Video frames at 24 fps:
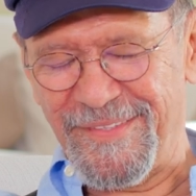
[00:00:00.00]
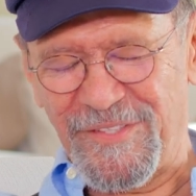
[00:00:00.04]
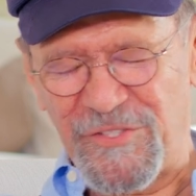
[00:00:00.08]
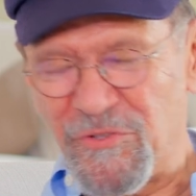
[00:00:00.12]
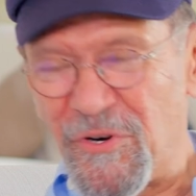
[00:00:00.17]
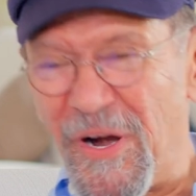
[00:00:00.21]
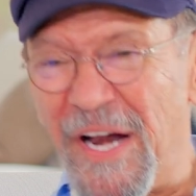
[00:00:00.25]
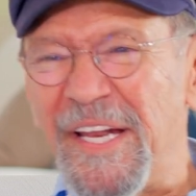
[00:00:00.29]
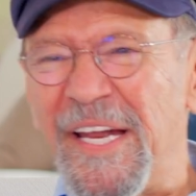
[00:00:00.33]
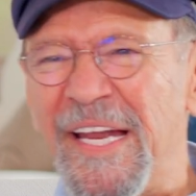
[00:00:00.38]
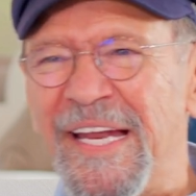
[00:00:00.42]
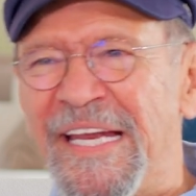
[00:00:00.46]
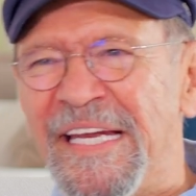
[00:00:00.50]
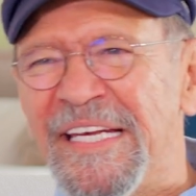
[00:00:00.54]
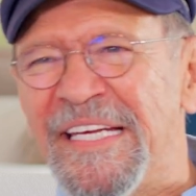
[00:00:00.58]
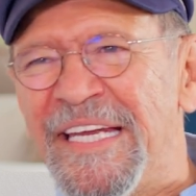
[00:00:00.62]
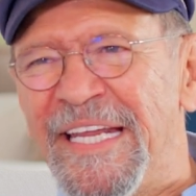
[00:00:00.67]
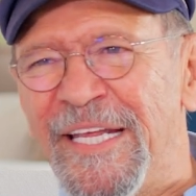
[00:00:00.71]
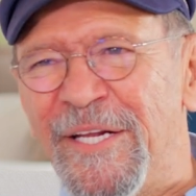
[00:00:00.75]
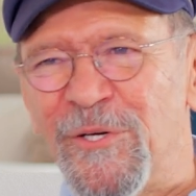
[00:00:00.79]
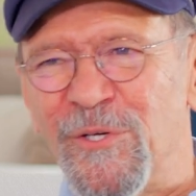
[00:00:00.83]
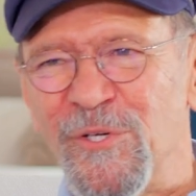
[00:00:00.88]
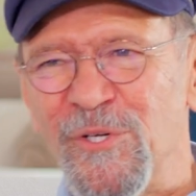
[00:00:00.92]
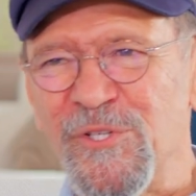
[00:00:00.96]
threading
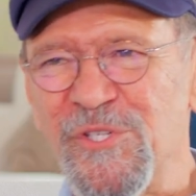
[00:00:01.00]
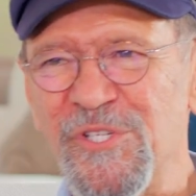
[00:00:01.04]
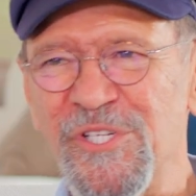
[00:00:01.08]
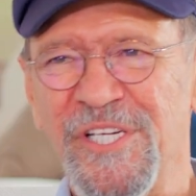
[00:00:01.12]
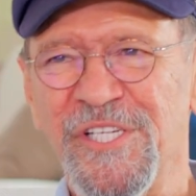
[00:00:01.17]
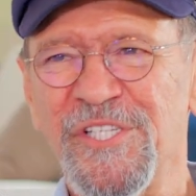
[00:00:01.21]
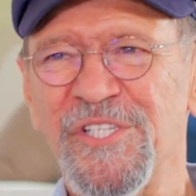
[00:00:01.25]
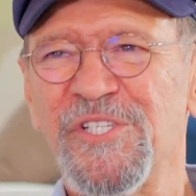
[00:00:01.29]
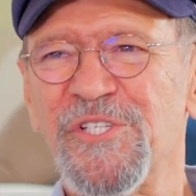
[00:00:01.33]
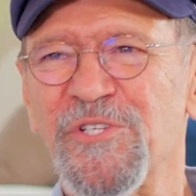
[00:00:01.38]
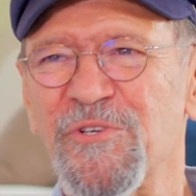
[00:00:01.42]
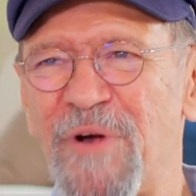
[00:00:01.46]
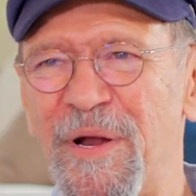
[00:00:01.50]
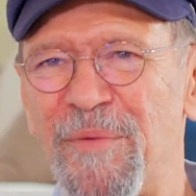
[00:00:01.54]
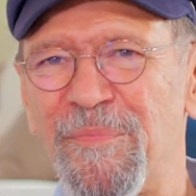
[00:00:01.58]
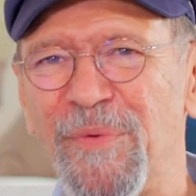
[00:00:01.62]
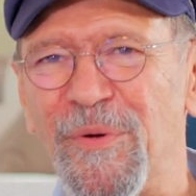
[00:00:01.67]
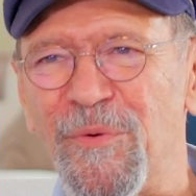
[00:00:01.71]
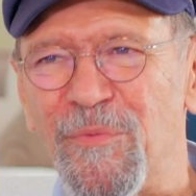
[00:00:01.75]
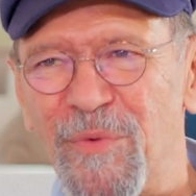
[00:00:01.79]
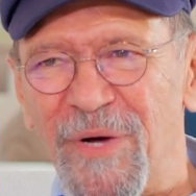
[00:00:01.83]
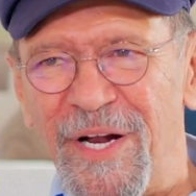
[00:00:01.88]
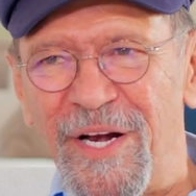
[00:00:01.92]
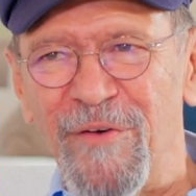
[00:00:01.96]
needles and
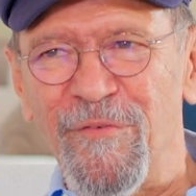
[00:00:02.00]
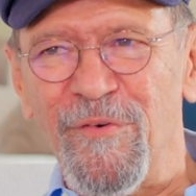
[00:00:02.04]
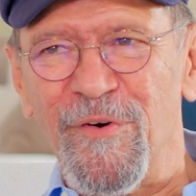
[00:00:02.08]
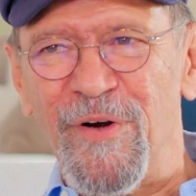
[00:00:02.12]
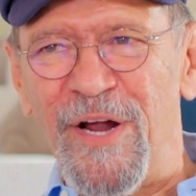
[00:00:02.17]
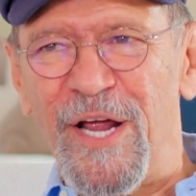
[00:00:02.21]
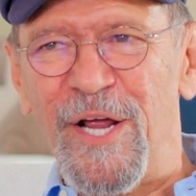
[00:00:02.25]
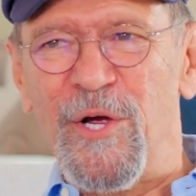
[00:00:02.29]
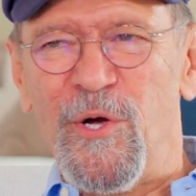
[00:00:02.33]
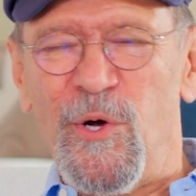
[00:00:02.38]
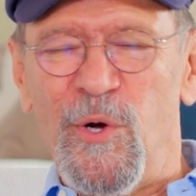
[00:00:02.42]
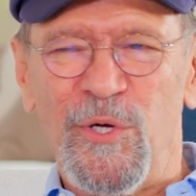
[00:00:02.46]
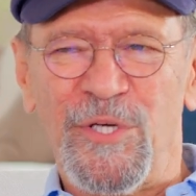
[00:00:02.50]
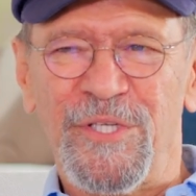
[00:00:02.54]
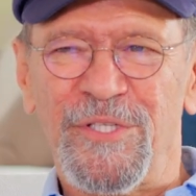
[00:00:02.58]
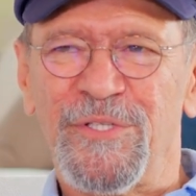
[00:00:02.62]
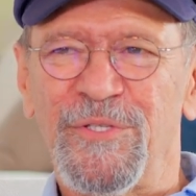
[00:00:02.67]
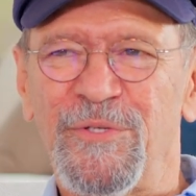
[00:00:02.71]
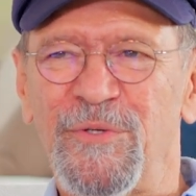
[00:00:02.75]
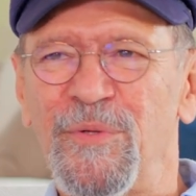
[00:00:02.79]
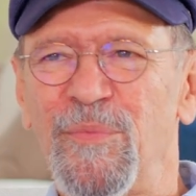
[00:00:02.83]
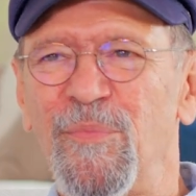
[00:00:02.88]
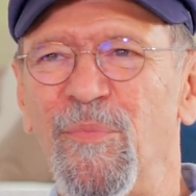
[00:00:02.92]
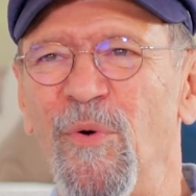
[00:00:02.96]
scraping whatever I could
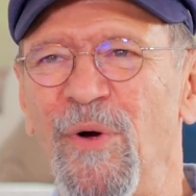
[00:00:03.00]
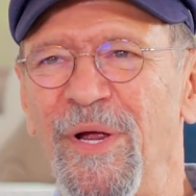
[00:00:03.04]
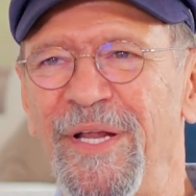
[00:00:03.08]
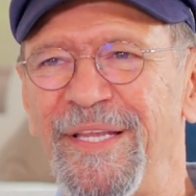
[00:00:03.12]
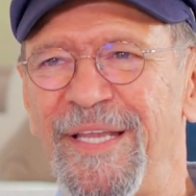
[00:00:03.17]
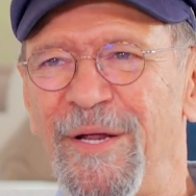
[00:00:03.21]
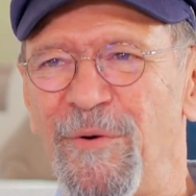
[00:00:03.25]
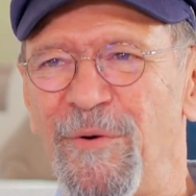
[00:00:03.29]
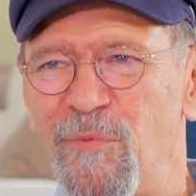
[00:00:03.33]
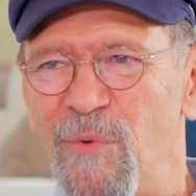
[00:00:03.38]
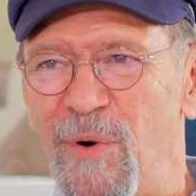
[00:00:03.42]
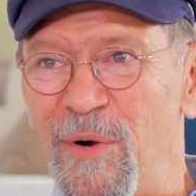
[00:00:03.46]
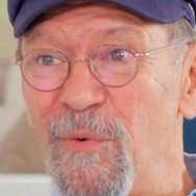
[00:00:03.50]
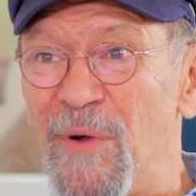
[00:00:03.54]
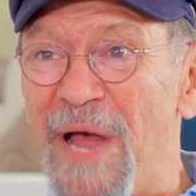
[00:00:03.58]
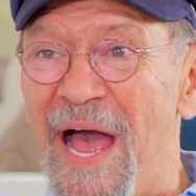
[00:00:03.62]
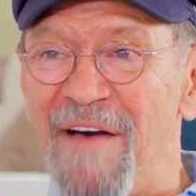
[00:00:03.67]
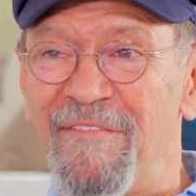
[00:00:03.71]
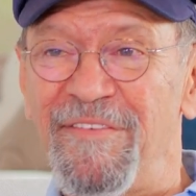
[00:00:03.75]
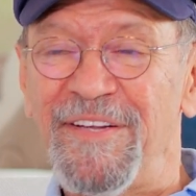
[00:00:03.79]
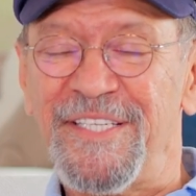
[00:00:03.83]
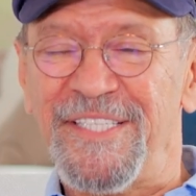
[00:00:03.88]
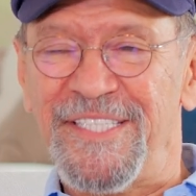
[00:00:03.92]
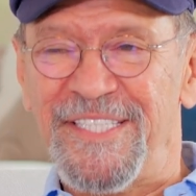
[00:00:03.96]
to the point that we
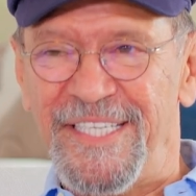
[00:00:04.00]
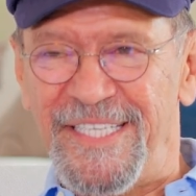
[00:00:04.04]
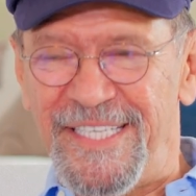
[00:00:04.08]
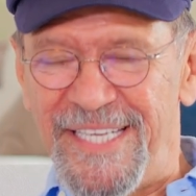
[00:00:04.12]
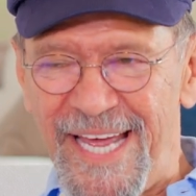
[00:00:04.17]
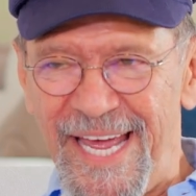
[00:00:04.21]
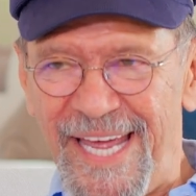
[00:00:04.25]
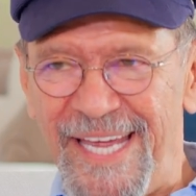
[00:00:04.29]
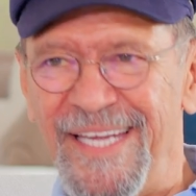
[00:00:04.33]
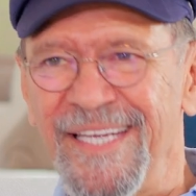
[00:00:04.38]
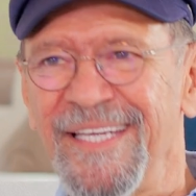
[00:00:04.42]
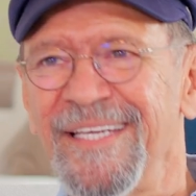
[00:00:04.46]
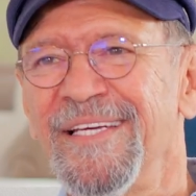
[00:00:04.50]
have it today.